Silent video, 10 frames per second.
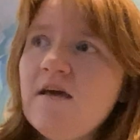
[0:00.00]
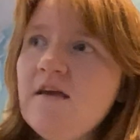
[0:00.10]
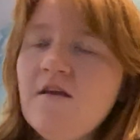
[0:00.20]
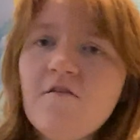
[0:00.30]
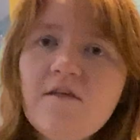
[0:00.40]

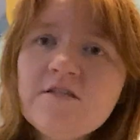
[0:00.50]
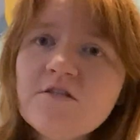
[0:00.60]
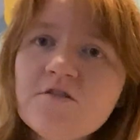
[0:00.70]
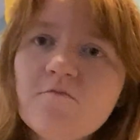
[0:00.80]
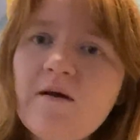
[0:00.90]
that's
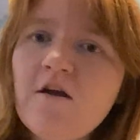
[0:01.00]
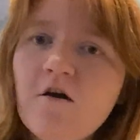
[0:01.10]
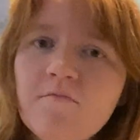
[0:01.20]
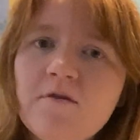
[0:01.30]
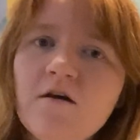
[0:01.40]
just a way to
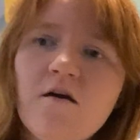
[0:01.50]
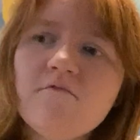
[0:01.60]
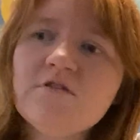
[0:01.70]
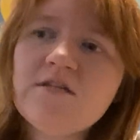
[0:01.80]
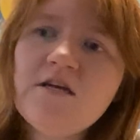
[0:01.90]
open the
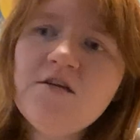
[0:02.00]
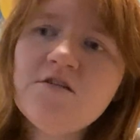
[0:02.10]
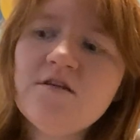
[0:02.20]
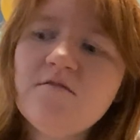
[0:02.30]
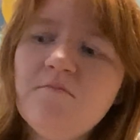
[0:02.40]

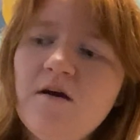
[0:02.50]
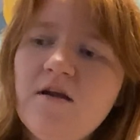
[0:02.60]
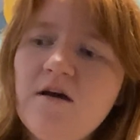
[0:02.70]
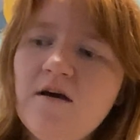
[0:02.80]
conversation. But